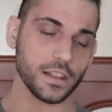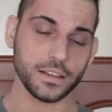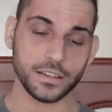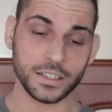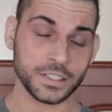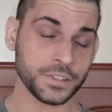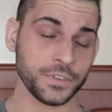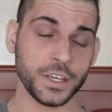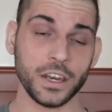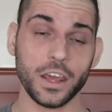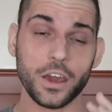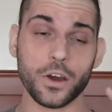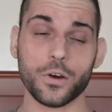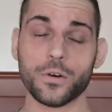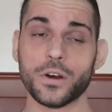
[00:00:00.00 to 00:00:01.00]
this
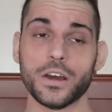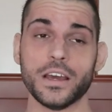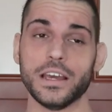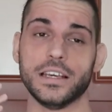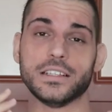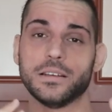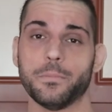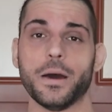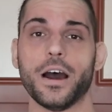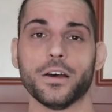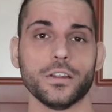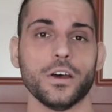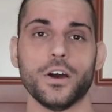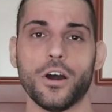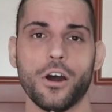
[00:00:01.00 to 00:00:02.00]
video is
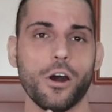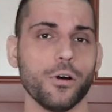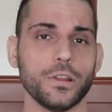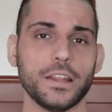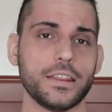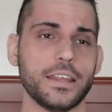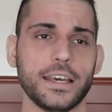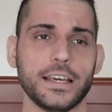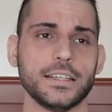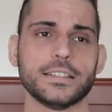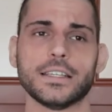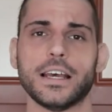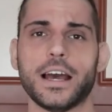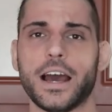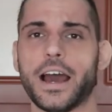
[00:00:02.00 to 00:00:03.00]
about all the
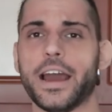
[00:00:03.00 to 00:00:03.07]
things